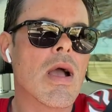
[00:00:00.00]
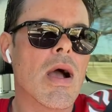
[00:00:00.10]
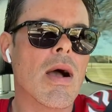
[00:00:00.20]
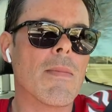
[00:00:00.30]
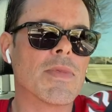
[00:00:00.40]

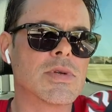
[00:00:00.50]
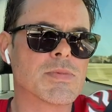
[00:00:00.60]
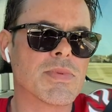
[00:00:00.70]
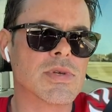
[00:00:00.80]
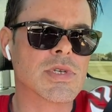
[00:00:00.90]
Um, there's
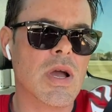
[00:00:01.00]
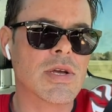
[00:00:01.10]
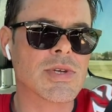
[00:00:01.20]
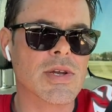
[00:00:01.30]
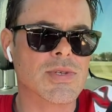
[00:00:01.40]
there's
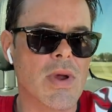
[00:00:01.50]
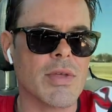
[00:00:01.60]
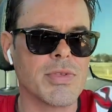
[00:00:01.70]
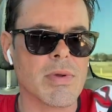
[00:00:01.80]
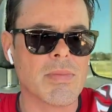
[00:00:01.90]
contractors who are
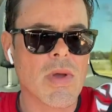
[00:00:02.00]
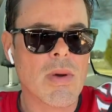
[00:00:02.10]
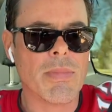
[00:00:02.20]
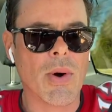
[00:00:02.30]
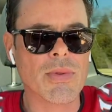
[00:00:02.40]
out there
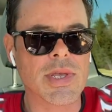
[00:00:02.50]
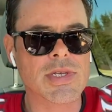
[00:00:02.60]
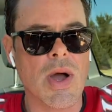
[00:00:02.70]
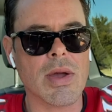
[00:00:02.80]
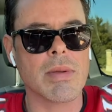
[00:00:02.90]
boldly
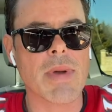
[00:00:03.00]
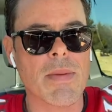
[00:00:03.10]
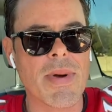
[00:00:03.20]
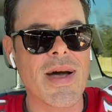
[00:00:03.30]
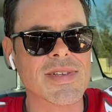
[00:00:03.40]
talking
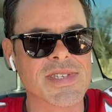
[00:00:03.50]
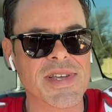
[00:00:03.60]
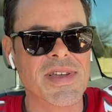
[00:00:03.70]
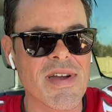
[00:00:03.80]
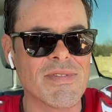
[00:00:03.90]
about policy
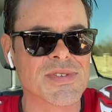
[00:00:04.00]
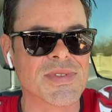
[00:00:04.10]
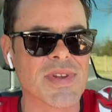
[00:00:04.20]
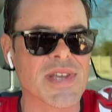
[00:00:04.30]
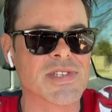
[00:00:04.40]
and coverage
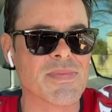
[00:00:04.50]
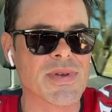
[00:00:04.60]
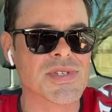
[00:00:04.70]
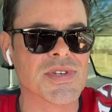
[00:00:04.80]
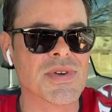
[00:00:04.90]
when they're not
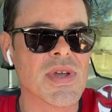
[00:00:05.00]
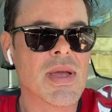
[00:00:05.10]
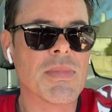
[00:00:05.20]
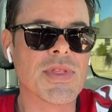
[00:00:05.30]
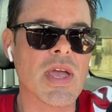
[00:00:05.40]
supposed to,
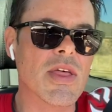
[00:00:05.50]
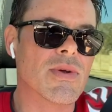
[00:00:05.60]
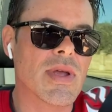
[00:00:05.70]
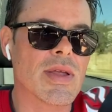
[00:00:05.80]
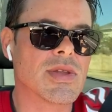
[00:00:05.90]
but the
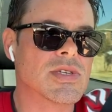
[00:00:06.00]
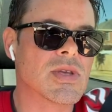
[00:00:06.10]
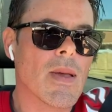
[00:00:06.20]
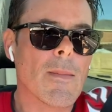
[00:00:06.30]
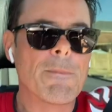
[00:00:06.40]
other end is
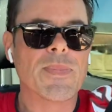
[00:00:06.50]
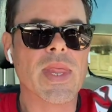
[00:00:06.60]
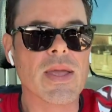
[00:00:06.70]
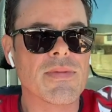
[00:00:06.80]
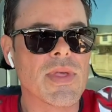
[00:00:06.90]

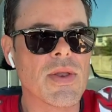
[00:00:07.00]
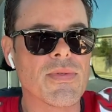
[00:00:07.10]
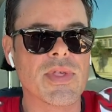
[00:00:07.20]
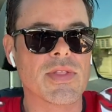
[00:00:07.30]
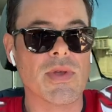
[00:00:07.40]
they they
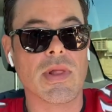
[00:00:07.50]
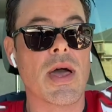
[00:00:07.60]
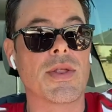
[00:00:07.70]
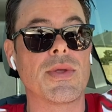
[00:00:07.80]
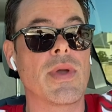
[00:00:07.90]
don't think they're
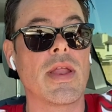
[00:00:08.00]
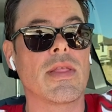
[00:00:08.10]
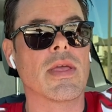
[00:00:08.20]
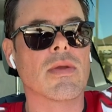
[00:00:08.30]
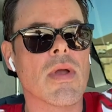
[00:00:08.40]
allowed to do
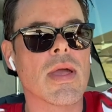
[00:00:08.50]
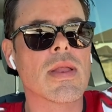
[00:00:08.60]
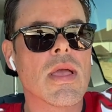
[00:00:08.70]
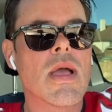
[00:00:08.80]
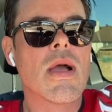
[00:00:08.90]
anything, right?
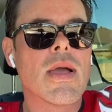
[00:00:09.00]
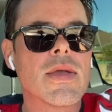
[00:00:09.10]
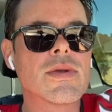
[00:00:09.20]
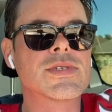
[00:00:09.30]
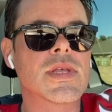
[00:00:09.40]

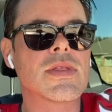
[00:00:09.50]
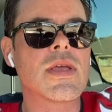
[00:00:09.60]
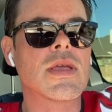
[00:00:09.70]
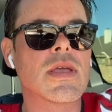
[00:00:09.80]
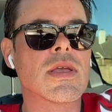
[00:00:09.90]
Here's the
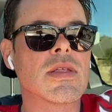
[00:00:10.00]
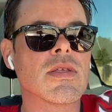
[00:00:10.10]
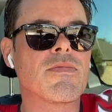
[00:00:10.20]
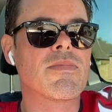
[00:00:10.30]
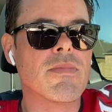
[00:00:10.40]
thing,
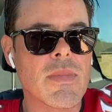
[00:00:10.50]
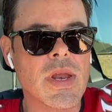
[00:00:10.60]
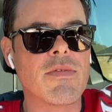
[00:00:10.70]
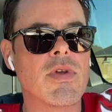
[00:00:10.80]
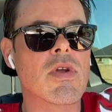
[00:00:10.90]
and
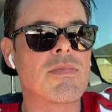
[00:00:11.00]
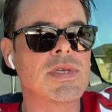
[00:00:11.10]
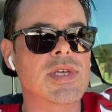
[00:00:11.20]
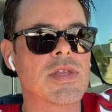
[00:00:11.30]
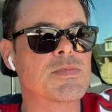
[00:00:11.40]
many of you heard me
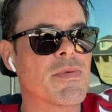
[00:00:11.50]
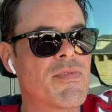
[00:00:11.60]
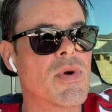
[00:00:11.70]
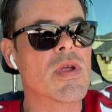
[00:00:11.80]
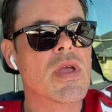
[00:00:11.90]
say this
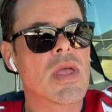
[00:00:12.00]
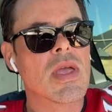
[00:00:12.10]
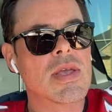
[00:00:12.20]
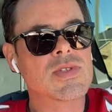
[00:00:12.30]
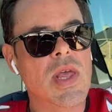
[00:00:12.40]
before,
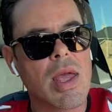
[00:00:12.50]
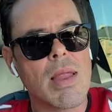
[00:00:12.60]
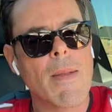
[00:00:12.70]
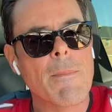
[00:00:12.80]
is that